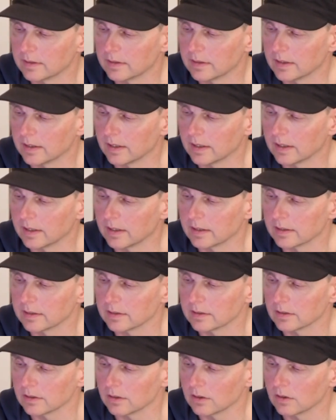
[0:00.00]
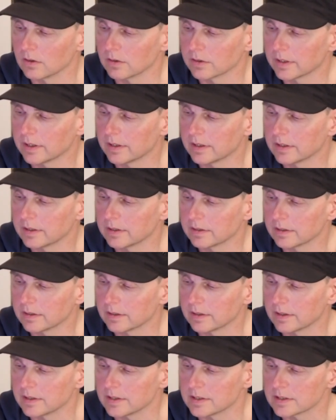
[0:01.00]
And the long end
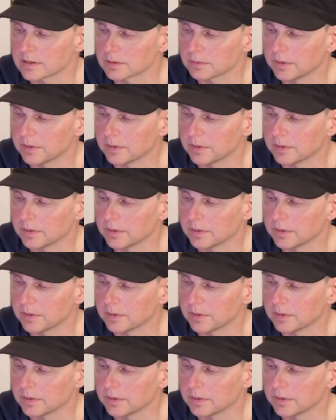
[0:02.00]
is